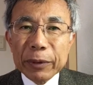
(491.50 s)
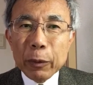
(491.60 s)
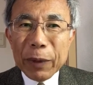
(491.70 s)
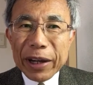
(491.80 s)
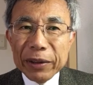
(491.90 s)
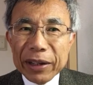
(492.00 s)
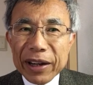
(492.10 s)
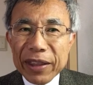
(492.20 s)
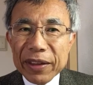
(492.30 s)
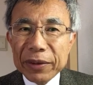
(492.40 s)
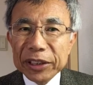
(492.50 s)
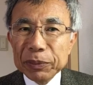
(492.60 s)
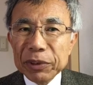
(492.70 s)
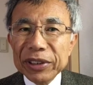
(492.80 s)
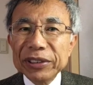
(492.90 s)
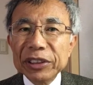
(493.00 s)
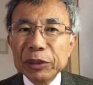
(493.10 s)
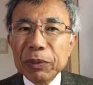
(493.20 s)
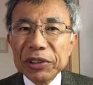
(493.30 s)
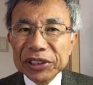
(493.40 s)
while other respondents'
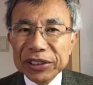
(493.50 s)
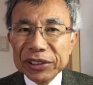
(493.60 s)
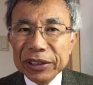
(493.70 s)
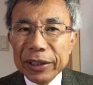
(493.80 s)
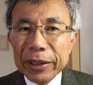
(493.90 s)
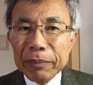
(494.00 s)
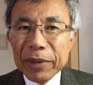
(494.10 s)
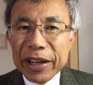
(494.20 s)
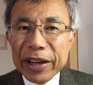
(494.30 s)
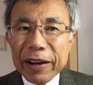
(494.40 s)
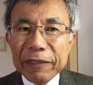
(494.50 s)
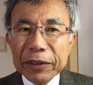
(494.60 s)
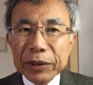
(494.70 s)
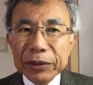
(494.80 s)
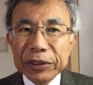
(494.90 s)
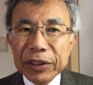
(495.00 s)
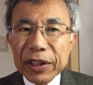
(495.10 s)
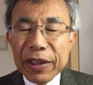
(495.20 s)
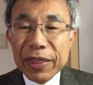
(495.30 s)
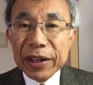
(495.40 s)
spouses may have cooked
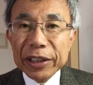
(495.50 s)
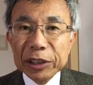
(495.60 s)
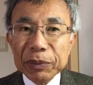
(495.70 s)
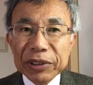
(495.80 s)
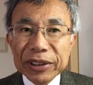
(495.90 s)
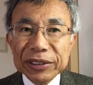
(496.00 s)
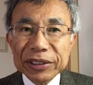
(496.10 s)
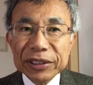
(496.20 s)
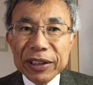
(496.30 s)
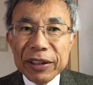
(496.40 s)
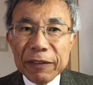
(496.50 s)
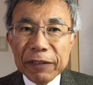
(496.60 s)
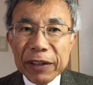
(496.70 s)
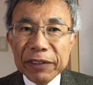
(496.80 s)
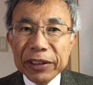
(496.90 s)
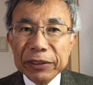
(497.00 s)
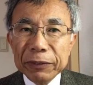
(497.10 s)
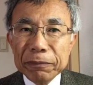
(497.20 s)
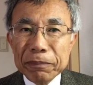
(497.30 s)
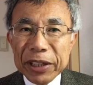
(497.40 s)
the respondent's favorite
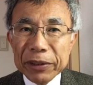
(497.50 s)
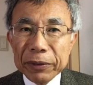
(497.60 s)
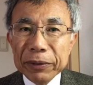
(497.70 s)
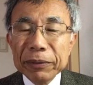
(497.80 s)
meal.